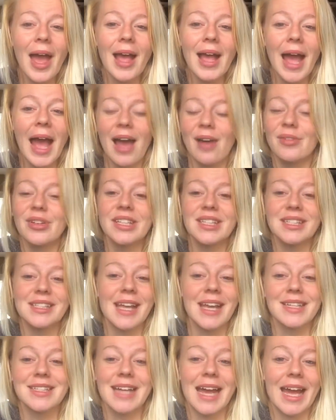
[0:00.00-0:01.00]
having a
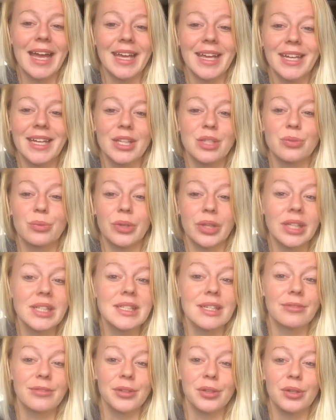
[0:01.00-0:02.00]
set diet is really
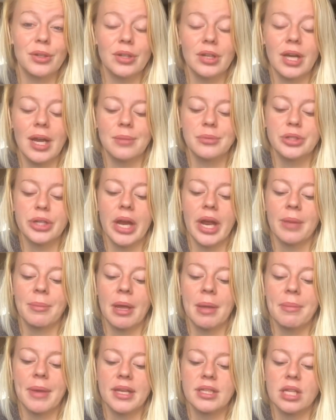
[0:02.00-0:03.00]
difficult. I'm trying
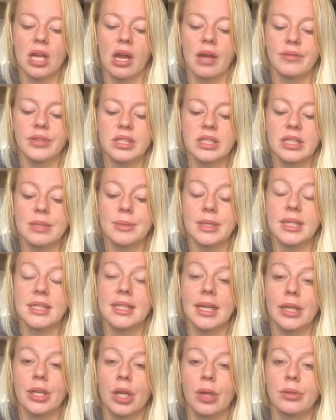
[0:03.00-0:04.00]
my best, obviously, because
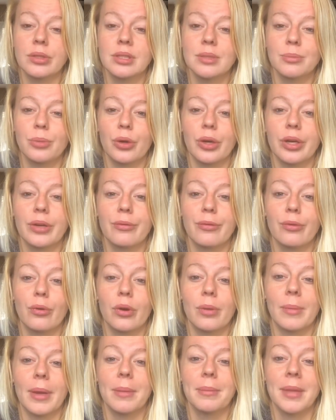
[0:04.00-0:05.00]
I know it's important
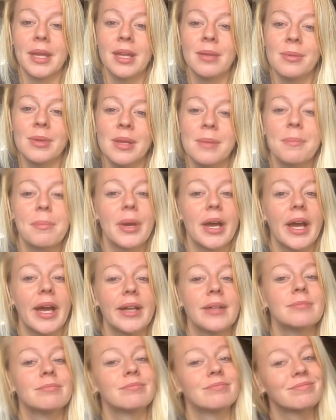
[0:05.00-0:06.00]
for my baby,
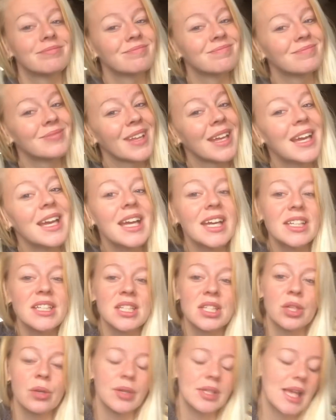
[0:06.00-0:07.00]
but it
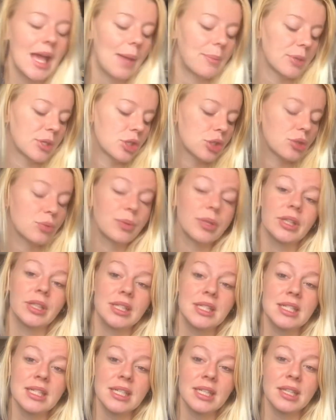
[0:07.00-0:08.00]
doesn't always happen just
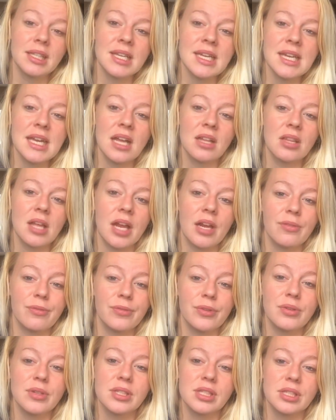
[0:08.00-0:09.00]
realistically. A lot of
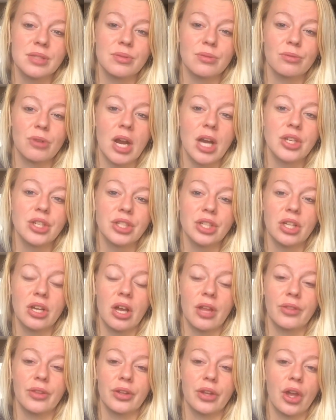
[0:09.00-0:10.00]
food is rushed and
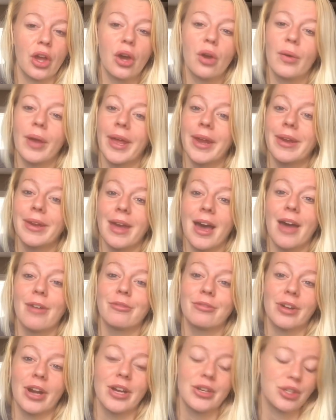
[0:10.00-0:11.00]
on the go and not
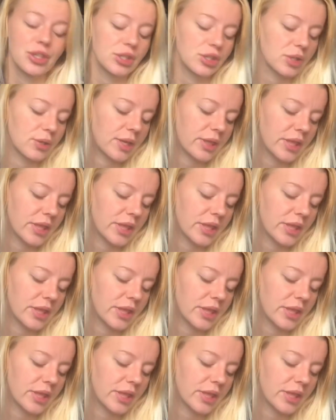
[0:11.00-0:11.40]
fresh. And so I